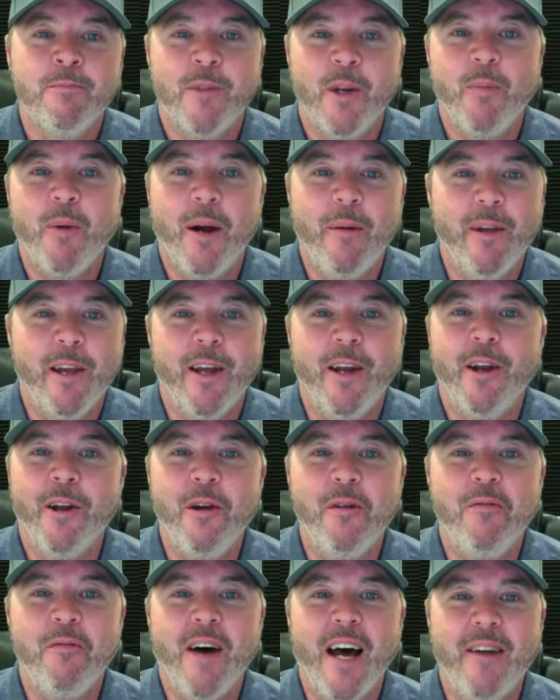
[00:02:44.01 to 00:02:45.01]
You're probably going to
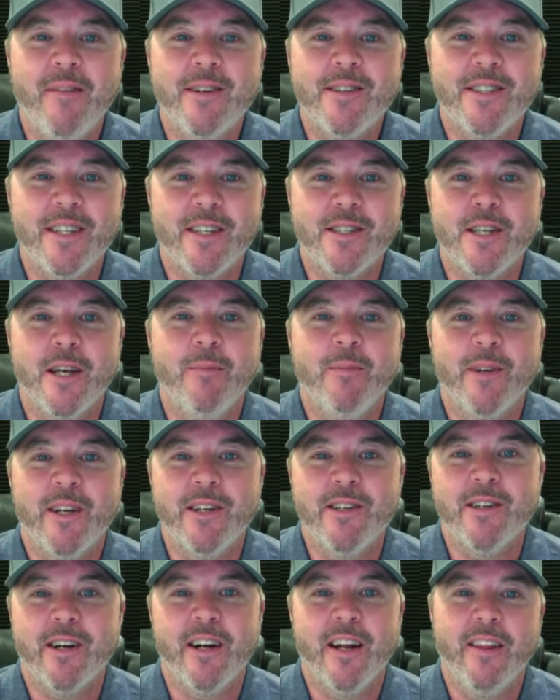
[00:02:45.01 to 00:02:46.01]
do 5 or 6 of them
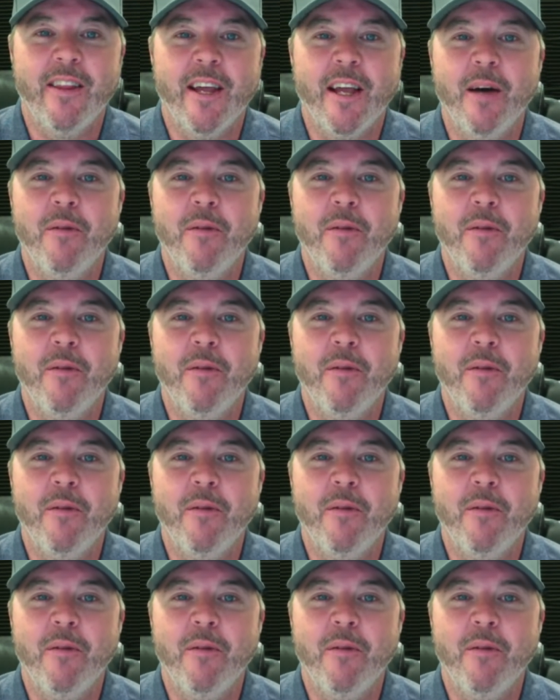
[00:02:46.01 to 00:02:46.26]
because you're going to think